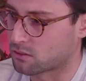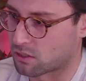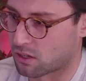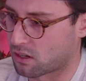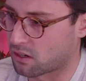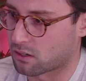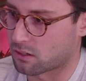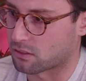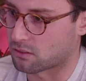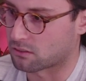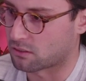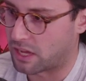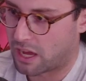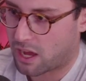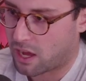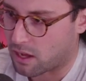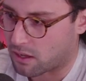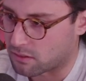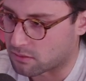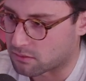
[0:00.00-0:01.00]
"Sure,
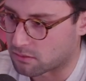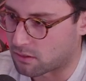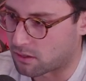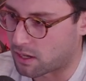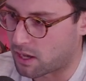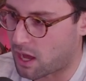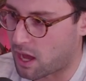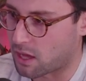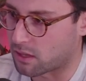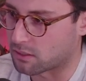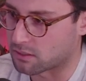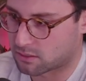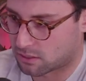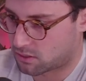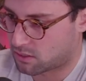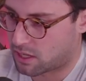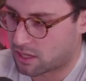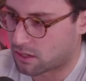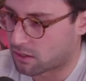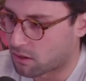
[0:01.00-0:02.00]
yeah. Okay. Why not? Like,
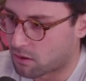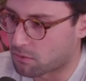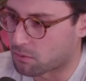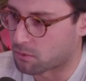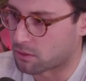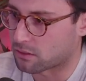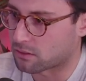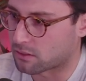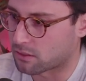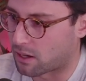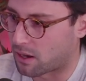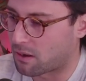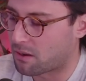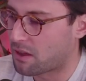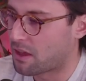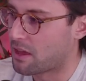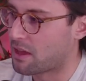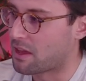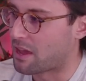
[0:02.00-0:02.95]
let's get it over with." You know?